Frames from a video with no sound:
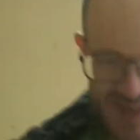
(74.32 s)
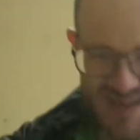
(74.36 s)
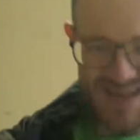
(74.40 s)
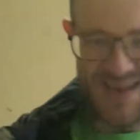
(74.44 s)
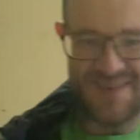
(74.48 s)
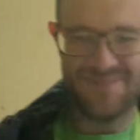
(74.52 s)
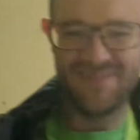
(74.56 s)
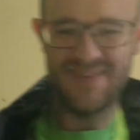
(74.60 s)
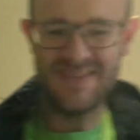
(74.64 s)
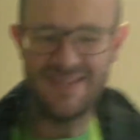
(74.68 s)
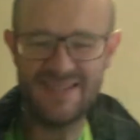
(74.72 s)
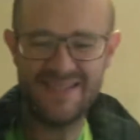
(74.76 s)

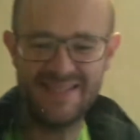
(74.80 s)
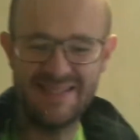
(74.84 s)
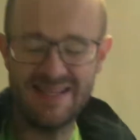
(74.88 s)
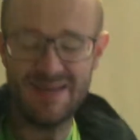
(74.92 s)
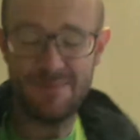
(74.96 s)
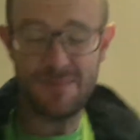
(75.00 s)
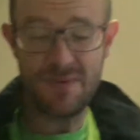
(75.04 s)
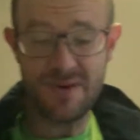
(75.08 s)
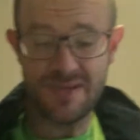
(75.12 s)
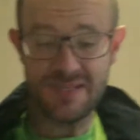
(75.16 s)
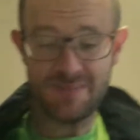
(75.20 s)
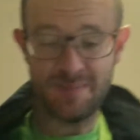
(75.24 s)
Embassy
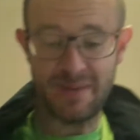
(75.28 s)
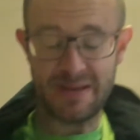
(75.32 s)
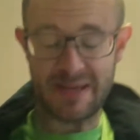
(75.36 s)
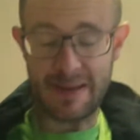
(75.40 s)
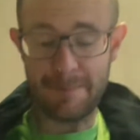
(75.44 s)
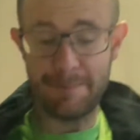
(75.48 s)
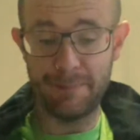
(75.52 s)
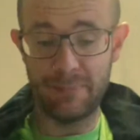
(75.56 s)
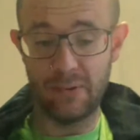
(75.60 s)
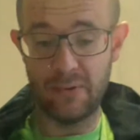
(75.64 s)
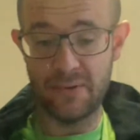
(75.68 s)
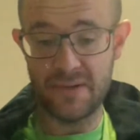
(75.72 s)
Summer is my
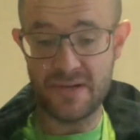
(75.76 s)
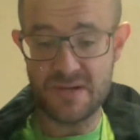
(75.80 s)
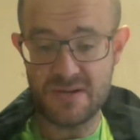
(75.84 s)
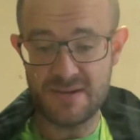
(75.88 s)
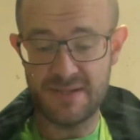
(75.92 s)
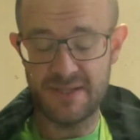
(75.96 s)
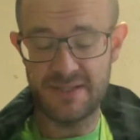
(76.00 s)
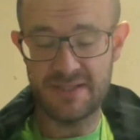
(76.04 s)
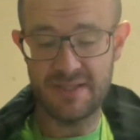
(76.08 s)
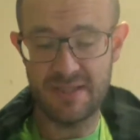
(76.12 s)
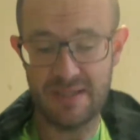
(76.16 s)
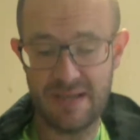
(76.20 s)
employer.
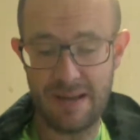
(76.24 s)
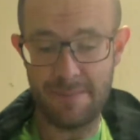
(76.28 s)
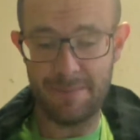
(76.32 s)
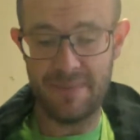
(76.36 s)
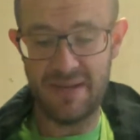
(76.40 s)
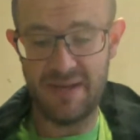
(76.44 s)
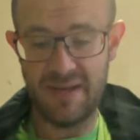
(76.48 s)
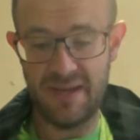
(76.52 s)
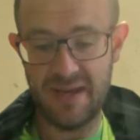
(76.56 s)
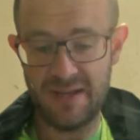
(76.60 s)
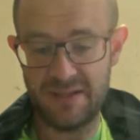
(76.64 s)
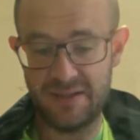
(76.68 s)
That's the
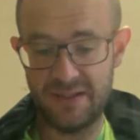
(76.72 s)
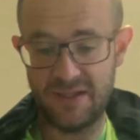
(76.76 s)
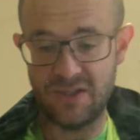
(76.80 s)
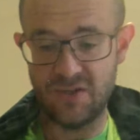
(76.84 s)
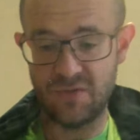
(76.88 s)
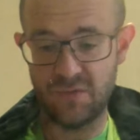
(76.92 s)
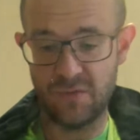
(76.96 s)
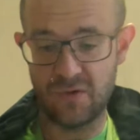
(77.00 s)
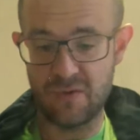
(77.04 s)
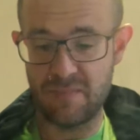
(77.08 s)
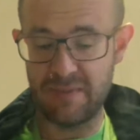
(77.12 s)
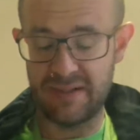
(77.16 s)
company I teach for,